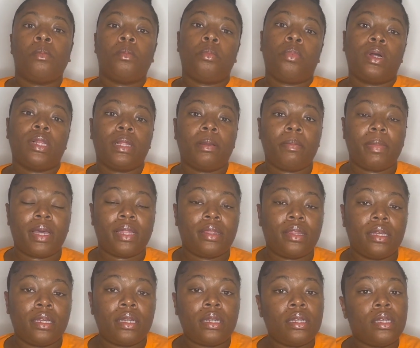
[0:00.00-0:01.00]
boiler
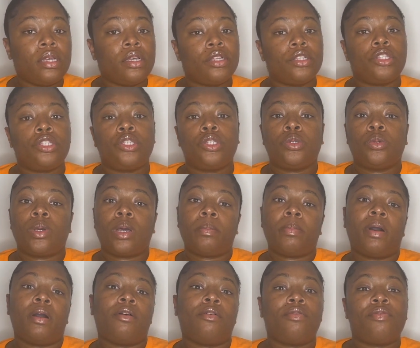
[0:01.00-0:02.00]
method to
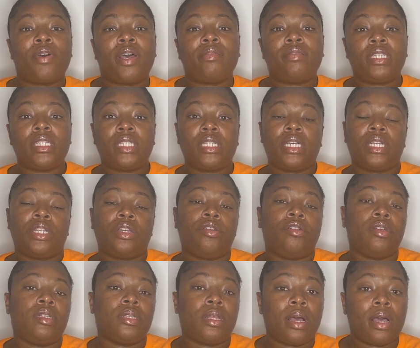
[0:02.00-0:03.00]
about 5 to 10
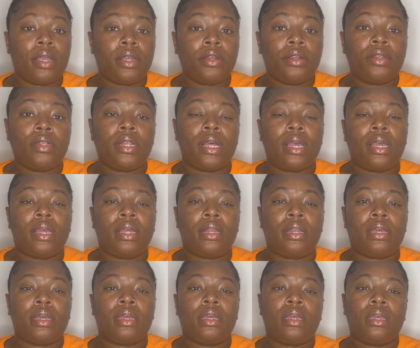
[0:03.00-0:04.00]
degrees higher
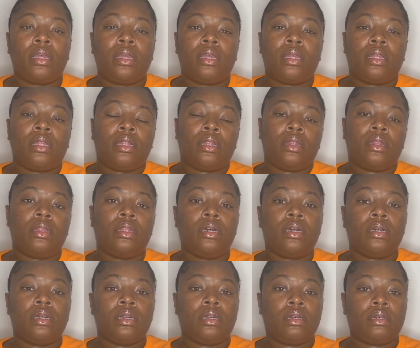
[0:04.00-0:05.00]
than
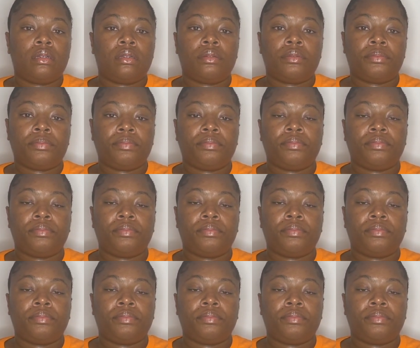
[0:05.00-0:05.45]
the,